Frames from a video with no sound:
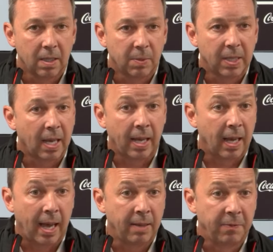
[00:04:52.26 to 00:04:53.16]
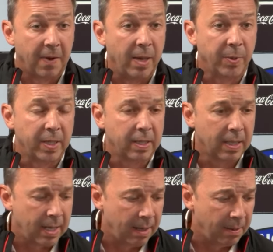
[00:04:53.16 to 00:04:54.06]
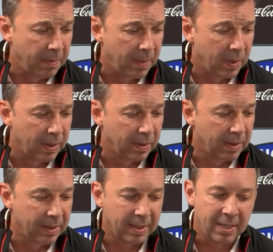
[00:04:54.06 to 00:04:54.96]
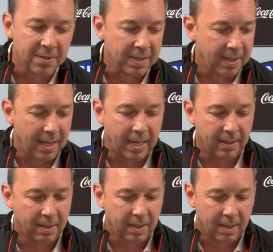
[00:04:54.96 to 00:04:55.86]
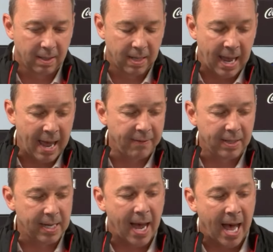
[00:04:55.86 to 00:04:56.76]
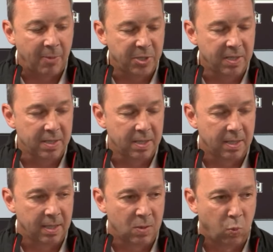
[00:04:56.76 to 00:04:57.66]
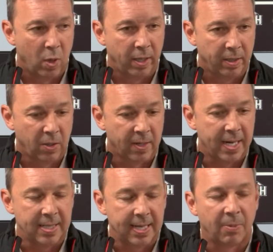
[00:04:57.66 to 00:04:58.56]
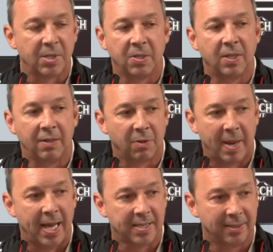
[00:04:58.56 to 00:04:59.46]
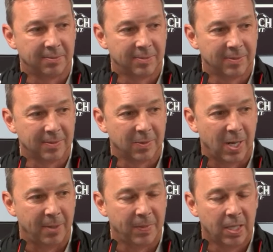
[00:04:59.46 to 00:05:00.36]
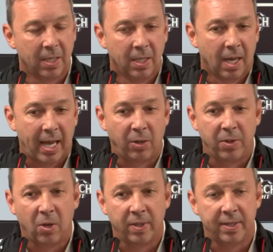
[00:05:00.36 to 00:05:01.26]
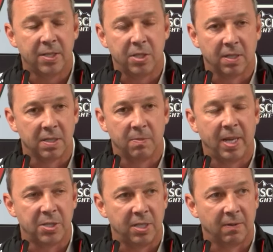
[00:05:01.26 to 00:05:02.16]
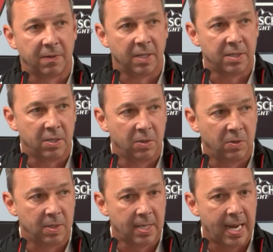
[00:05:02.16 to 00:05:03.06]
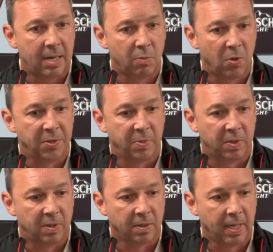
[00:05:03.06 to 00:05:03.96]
It depends. I'm fine with it. Here's the thing. Having the options is what creates the opportunity for passing. right? I don't know that this year is the best year for us to take multiple